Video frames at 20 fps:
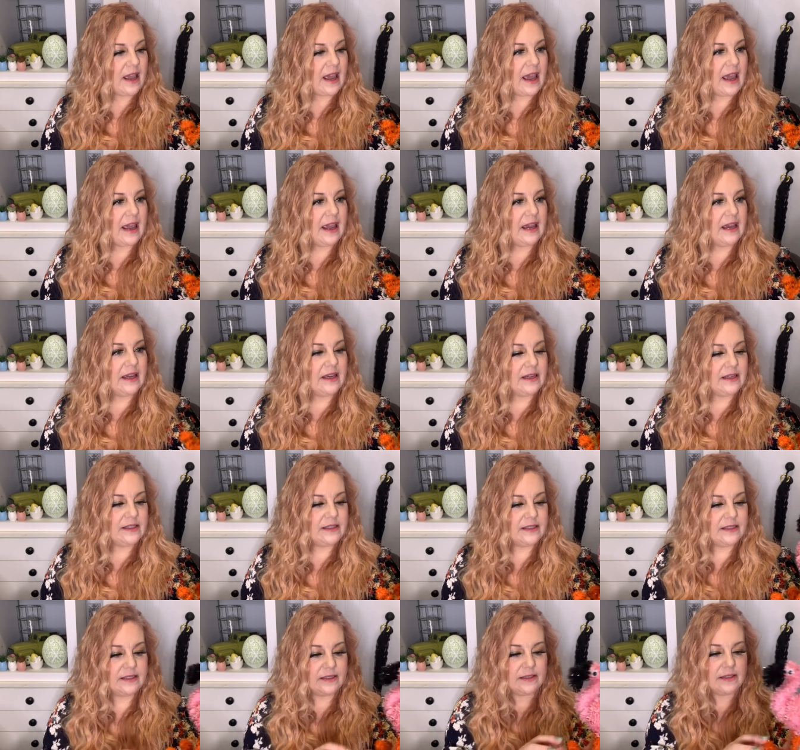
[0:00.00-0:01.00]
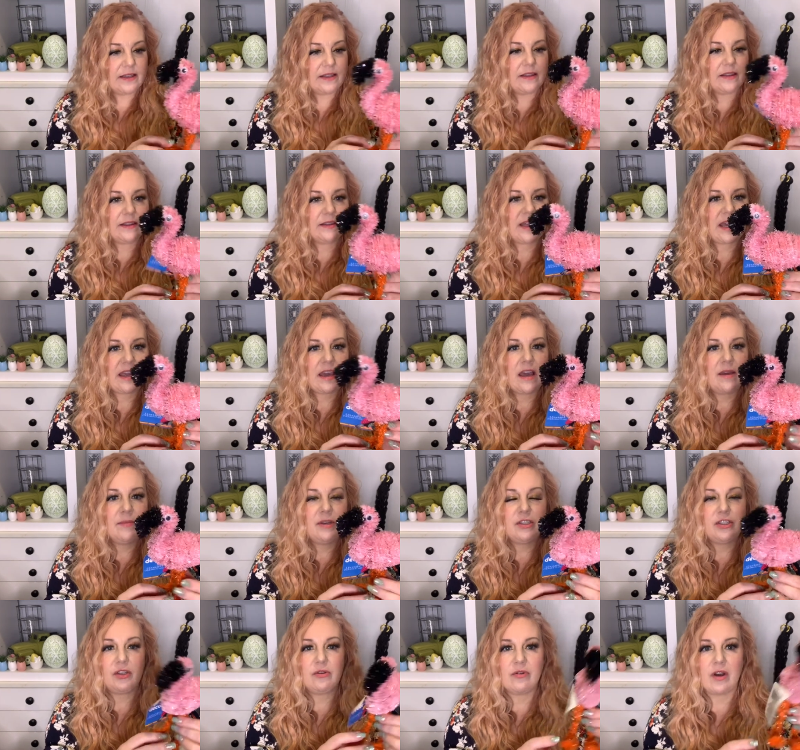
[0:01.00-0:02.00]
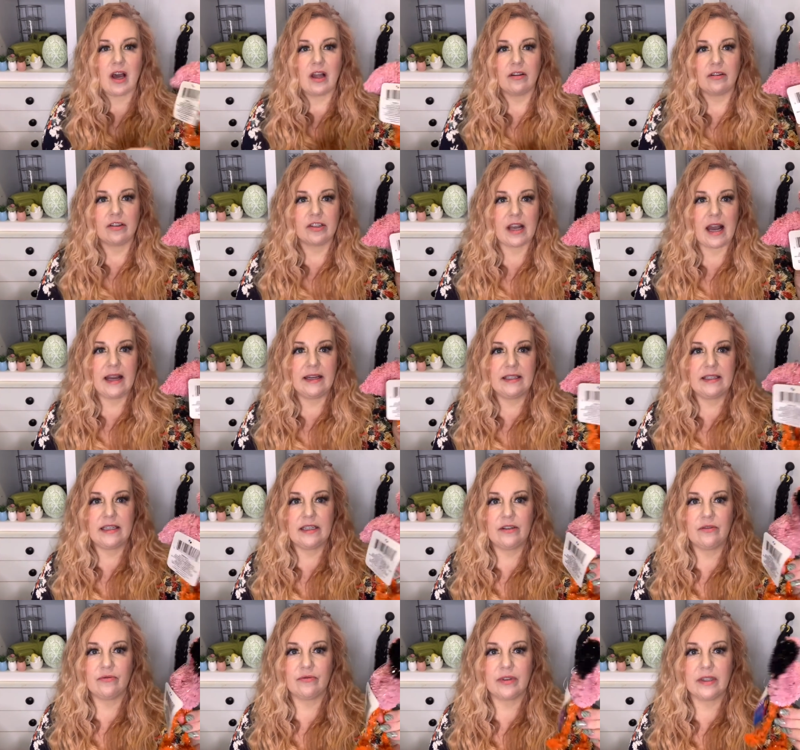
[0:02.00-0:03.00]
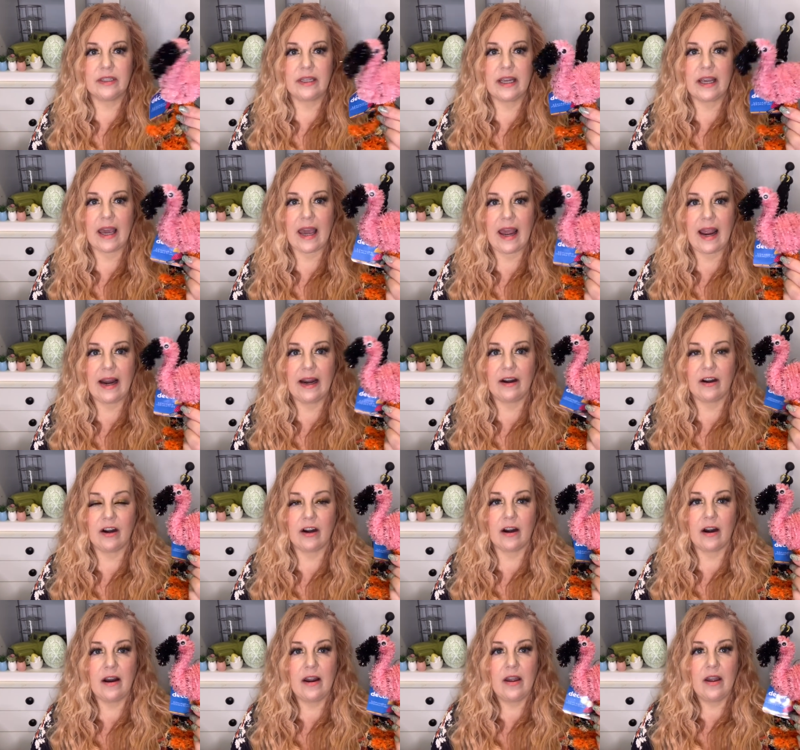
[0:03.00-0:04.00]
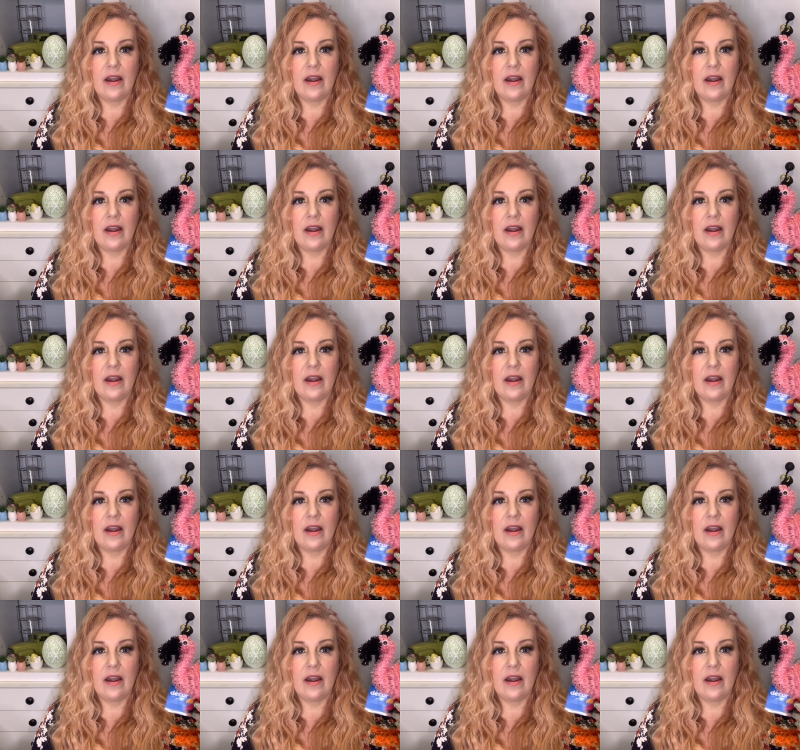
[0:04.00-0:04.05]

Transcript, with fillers: and they come in 2 colors. I didn't really care.